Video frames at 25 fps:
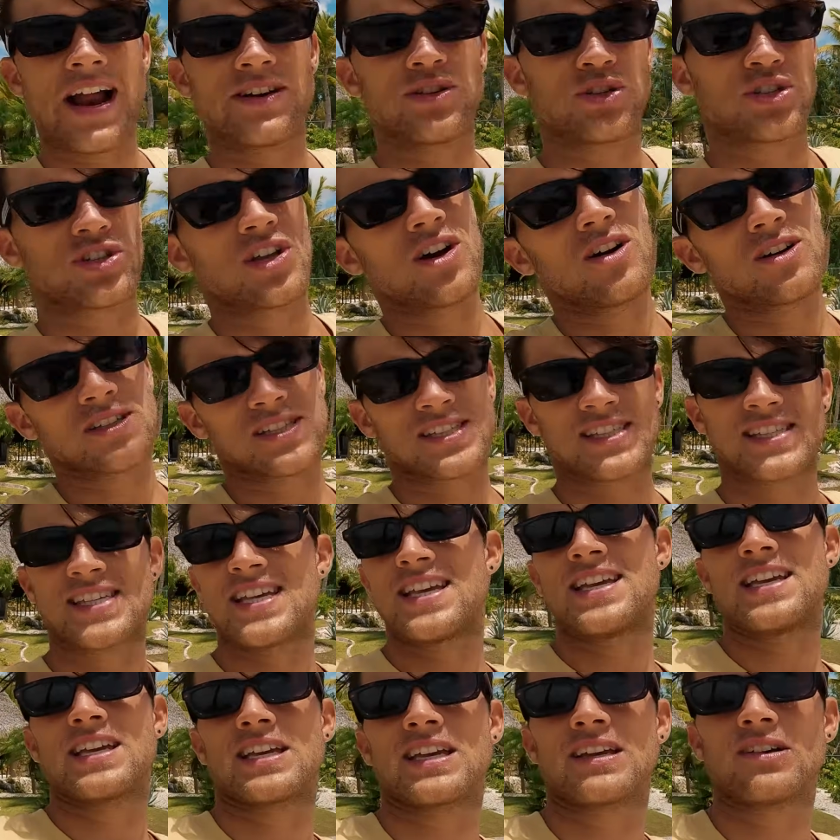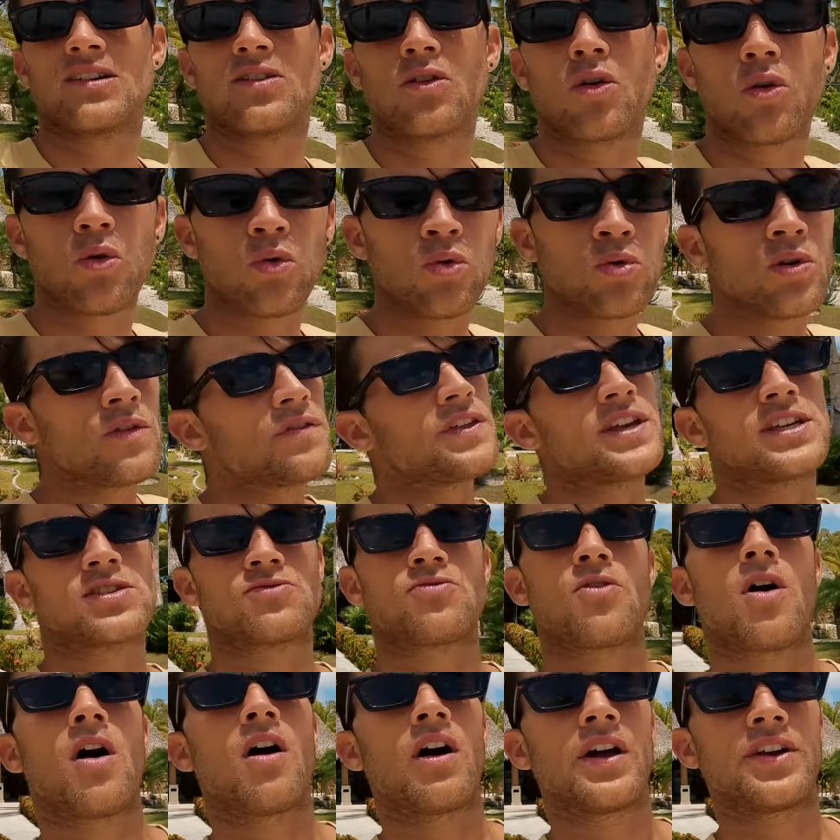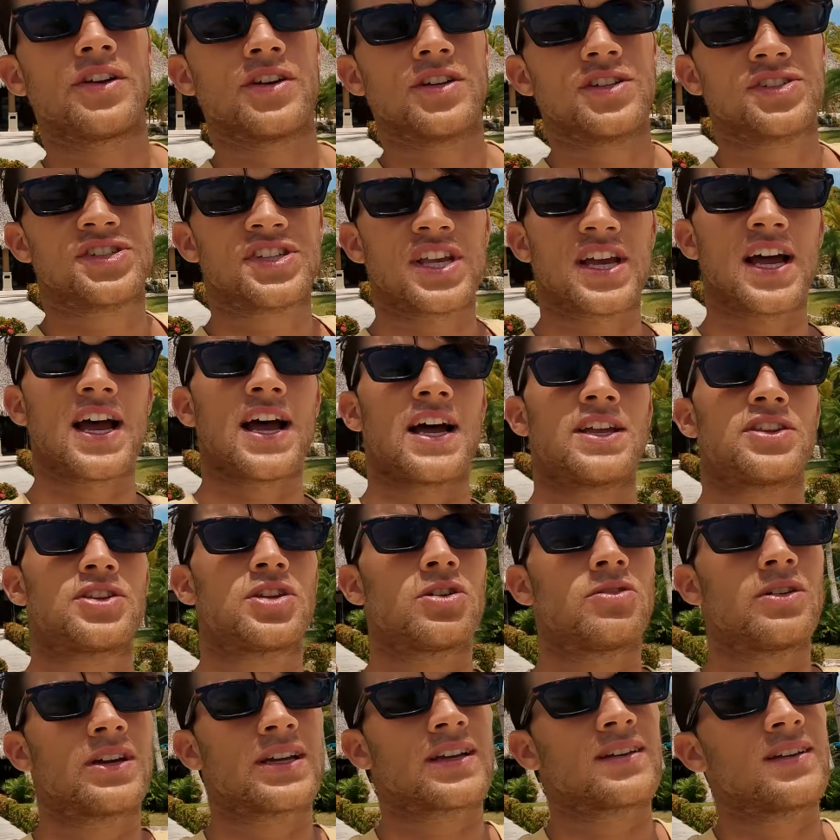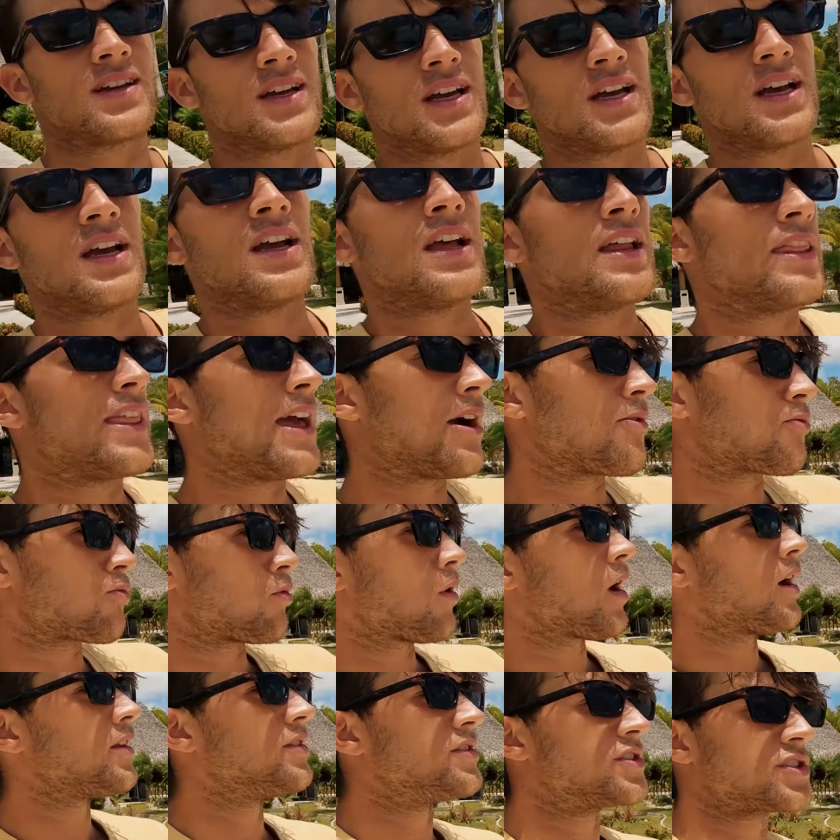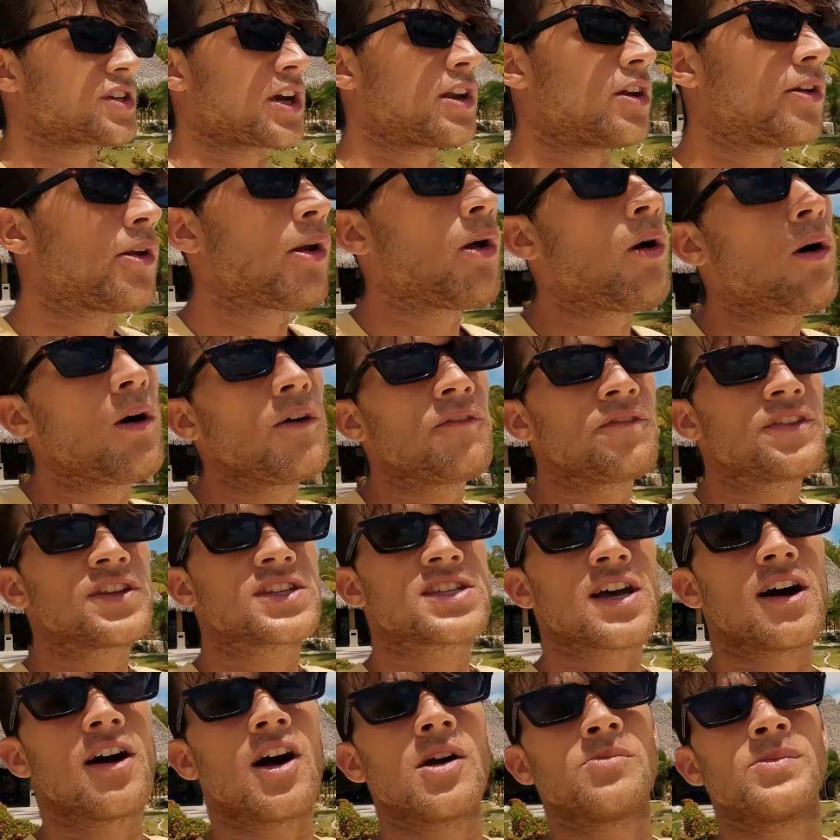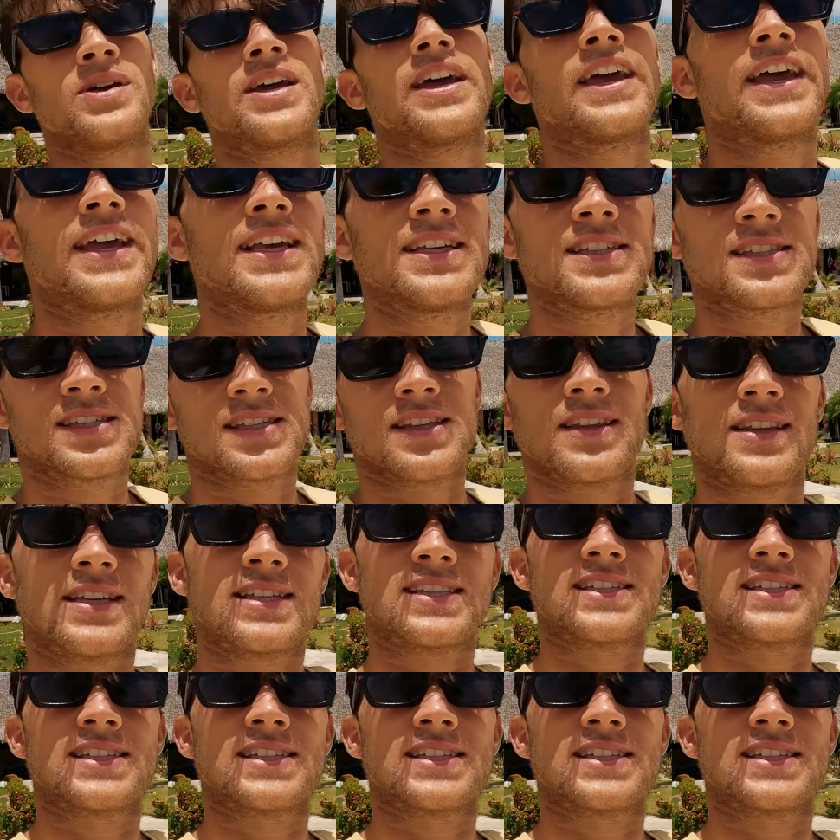start seeing all of these riders doing their runs, a lot of the time it is the